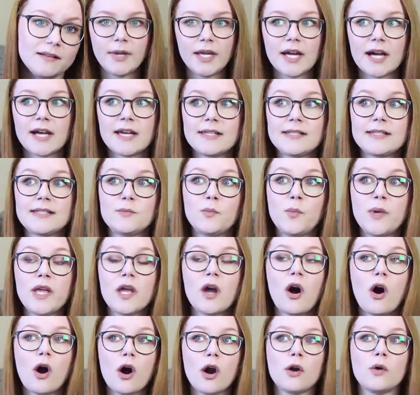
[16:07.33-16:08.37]
because we
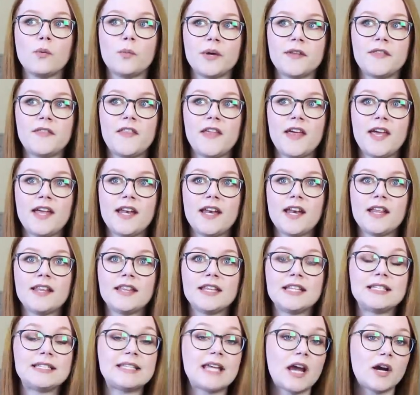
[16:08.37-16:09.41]
are within
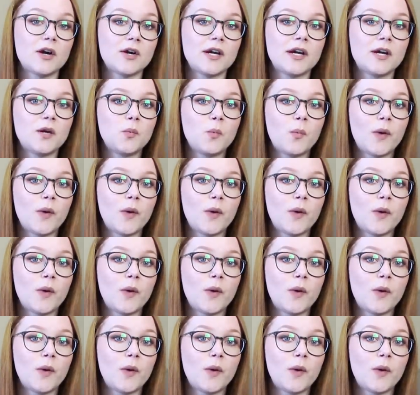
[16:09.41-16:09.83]
this era